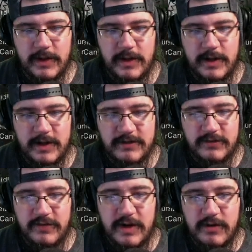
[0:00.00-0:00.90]
And it's
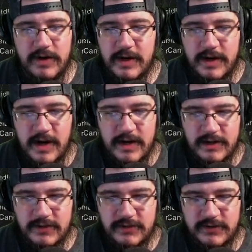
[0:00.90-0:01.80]
very
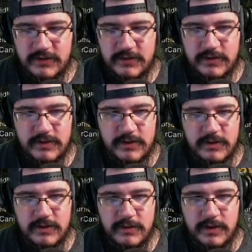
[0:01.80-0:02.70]
nice.
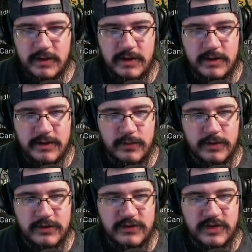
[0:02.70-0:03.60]
Uh, I think we're
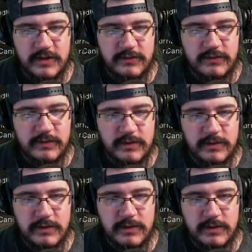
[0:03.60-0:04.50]
safe.
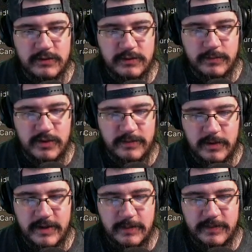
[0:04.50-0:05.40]
We can put him in our
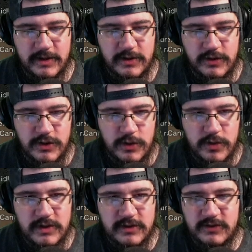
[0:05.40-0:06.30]
backpack.
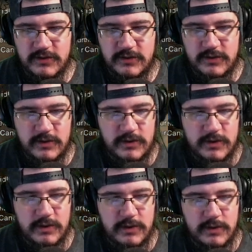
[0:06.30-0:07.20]
Yoinks!
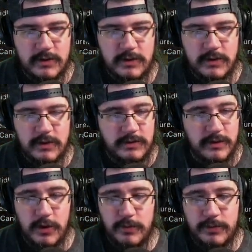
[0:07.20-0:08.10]

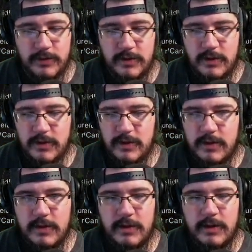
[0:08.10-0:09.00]
Nope
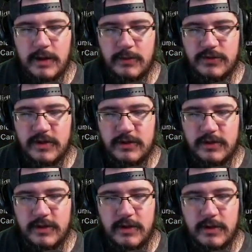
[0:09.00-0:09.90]
was trying to look
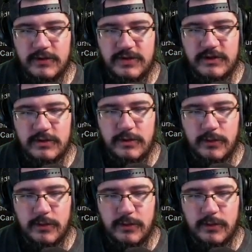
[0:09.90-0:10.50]
at our seasonal